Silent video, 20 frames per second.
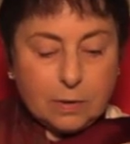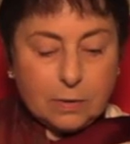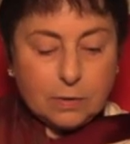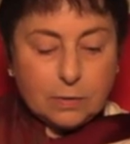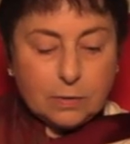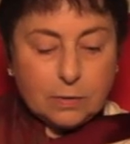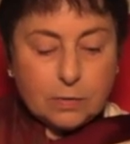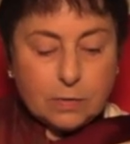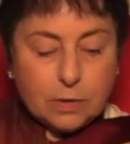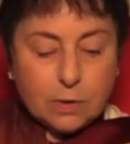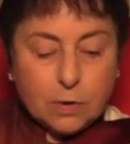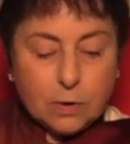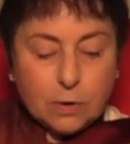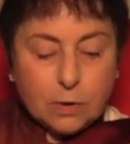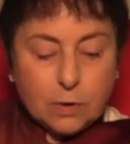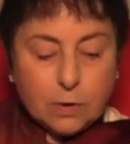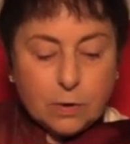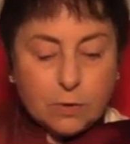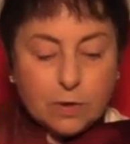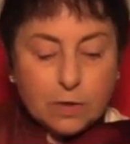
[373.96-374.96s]

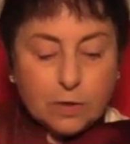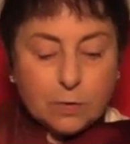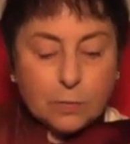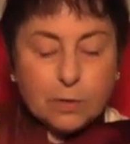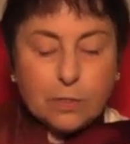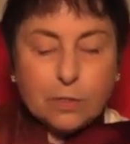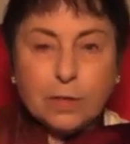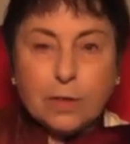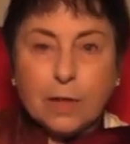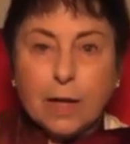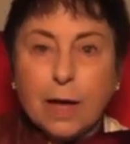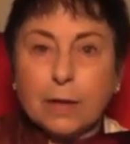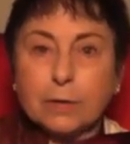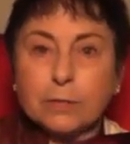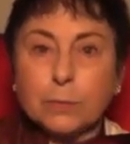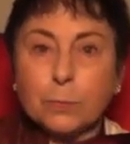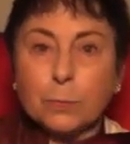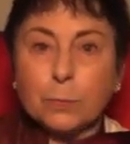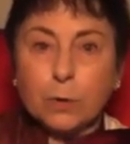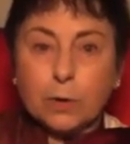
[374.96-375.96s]
So with the
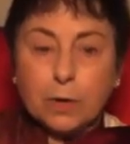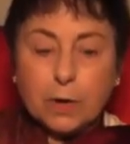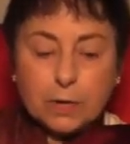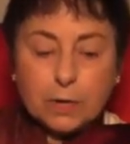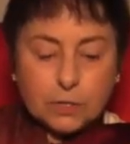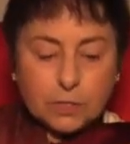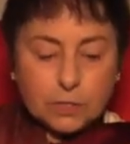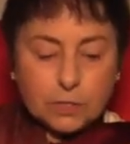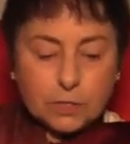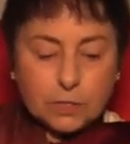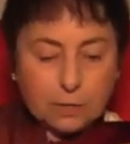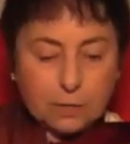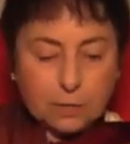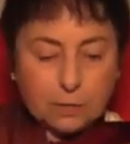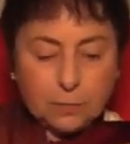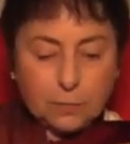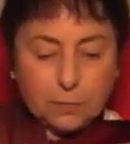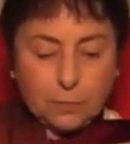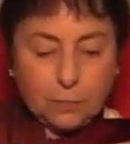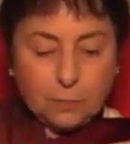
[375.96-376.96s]

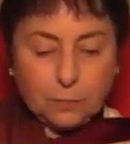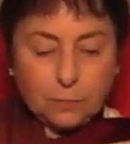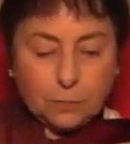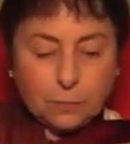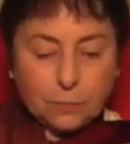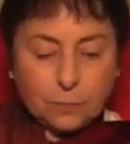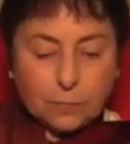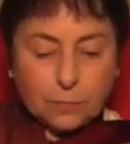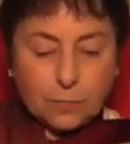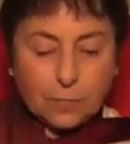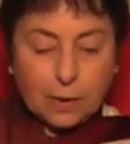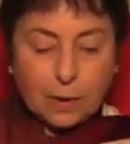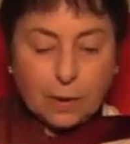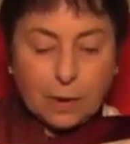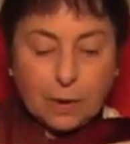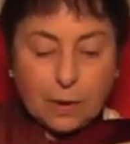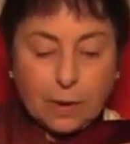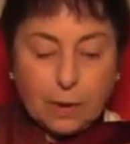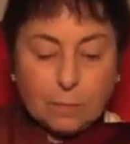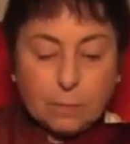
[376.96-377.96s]
aspiration,
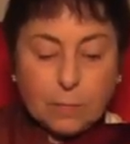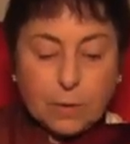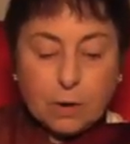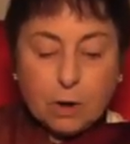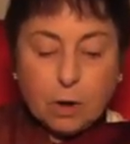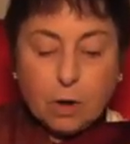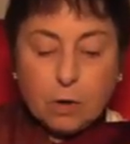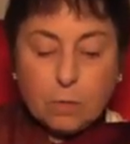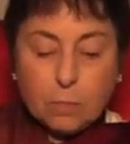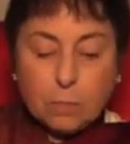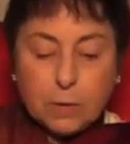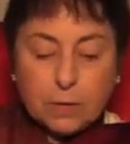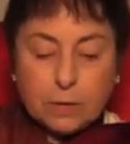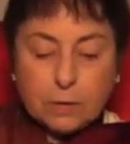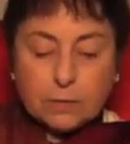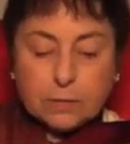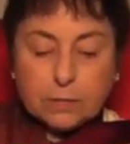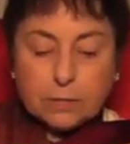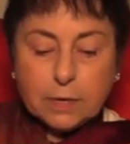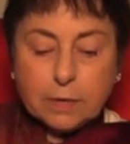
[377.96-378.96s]
may all
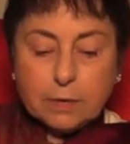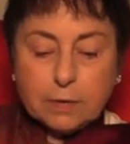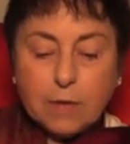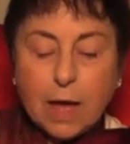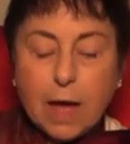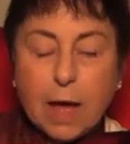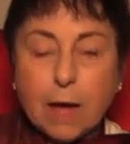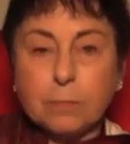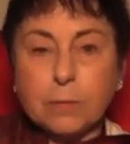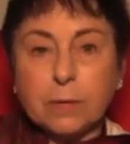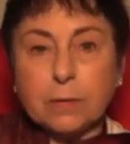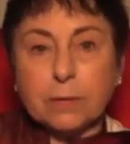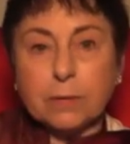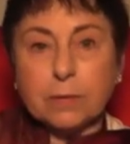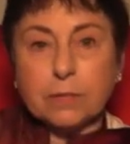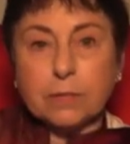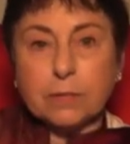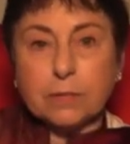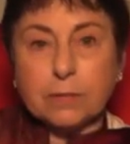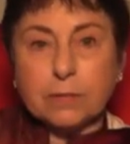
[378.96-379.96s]
beings have
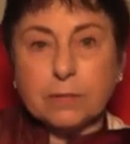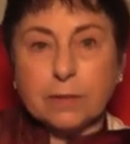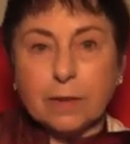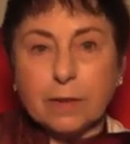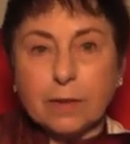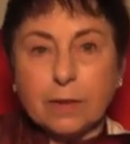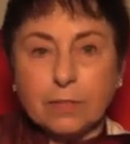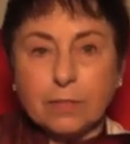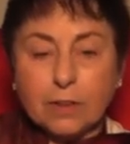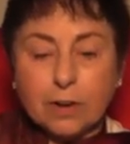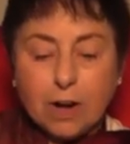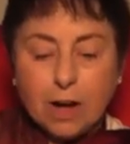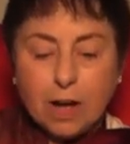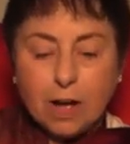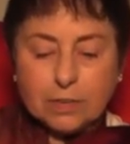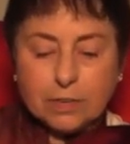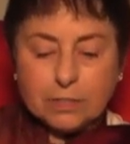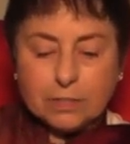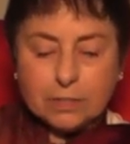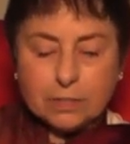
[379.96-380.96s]
happiness and the
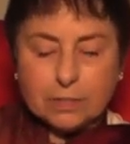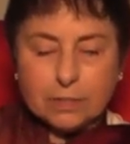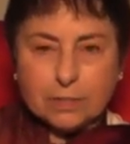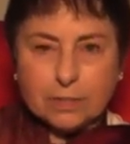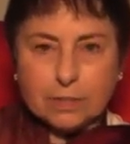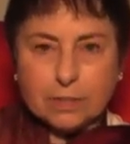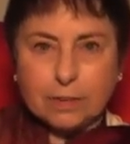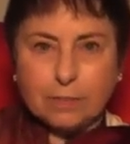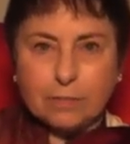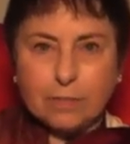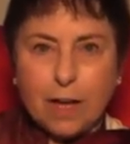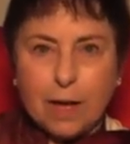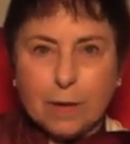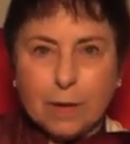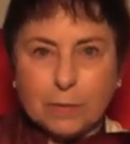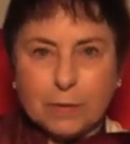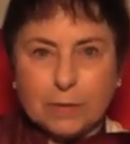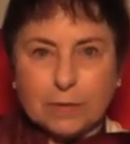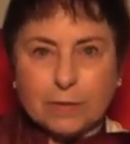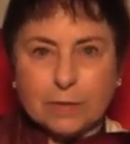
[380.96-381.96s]
causes of
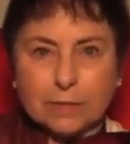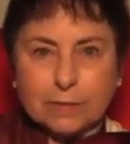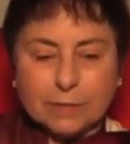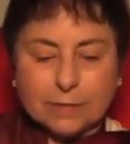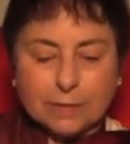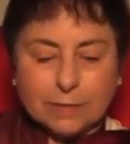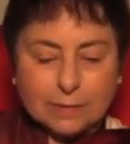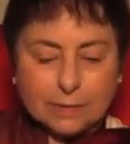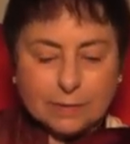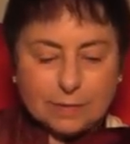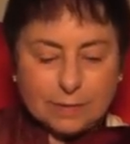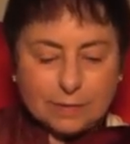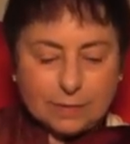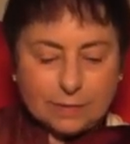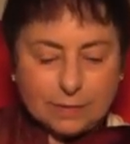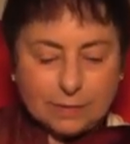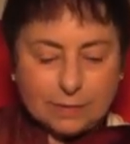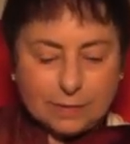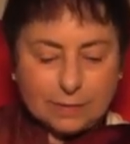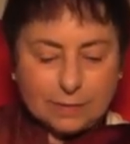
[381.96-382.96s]
happiness.
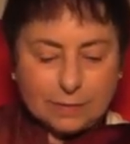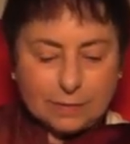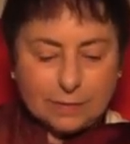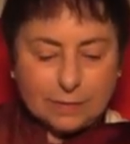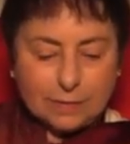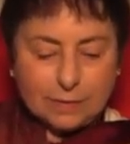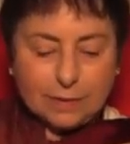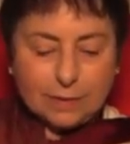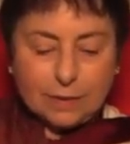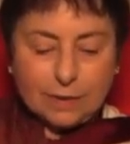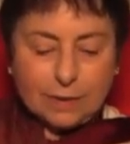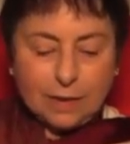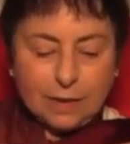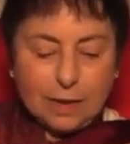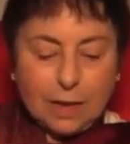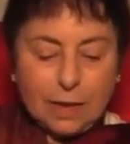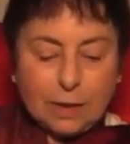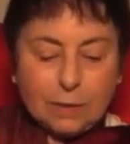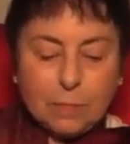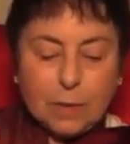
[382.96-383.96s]

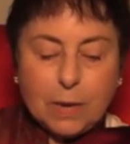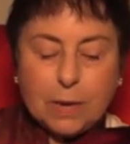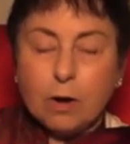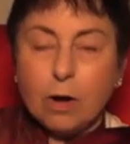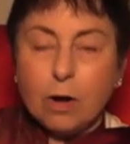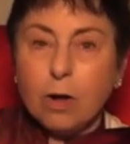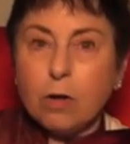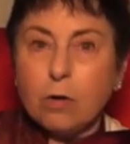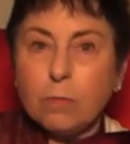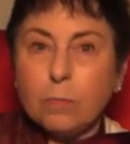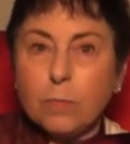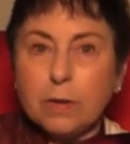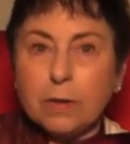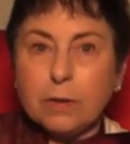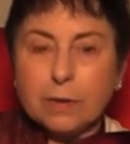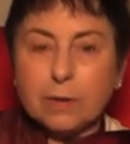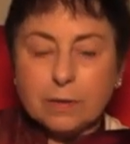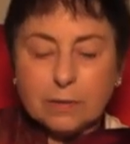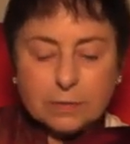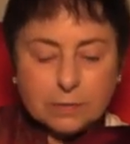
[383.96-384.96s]
And may all
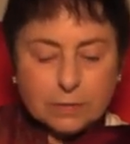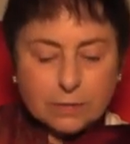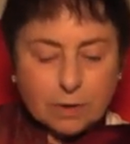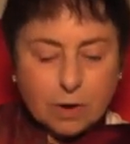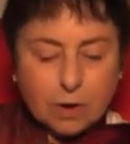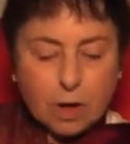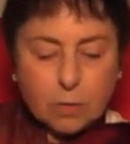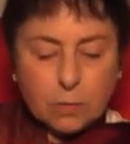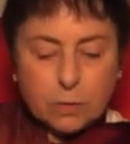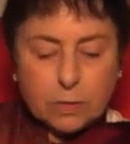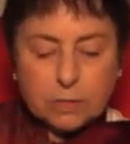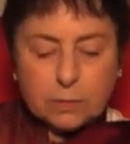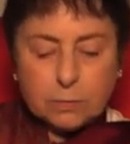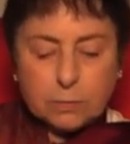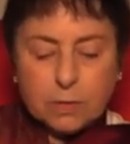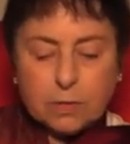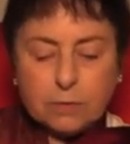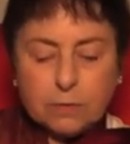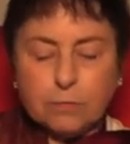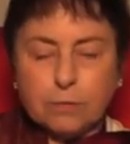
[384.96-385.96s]
beings always
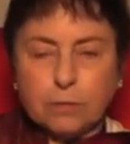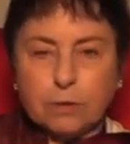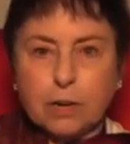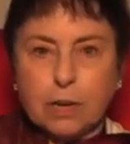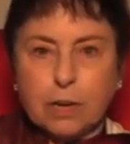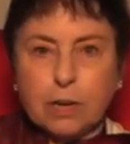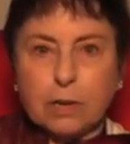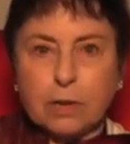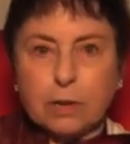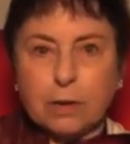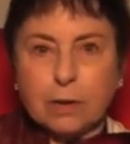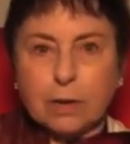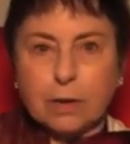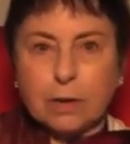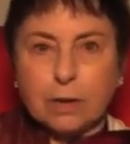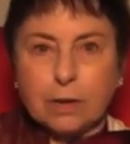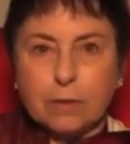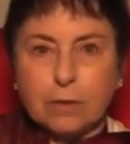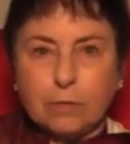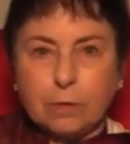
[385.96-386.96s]
be free
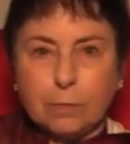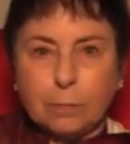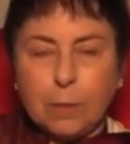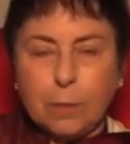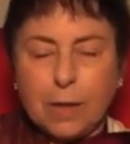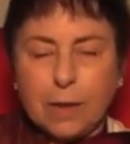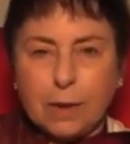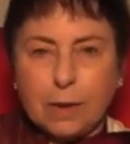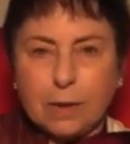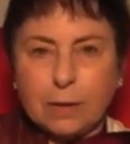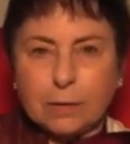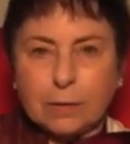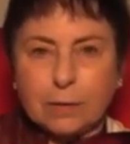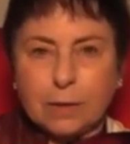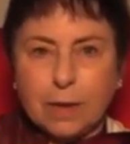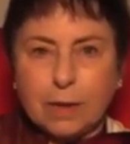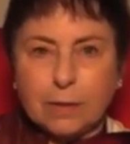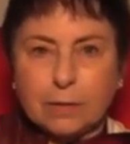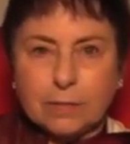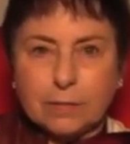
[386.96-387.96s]
from pain
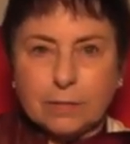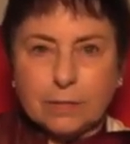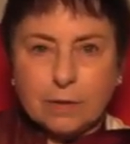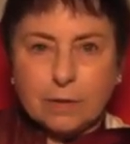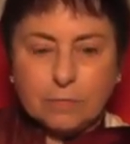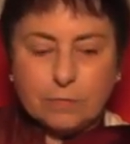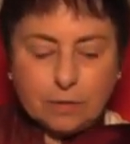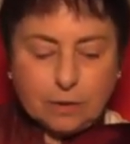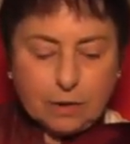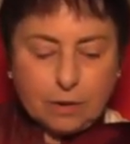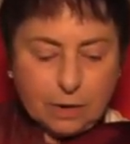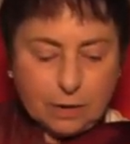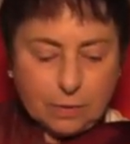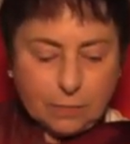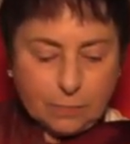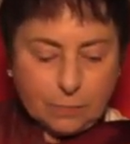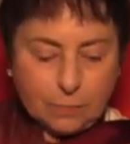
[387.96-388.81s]
and suffering.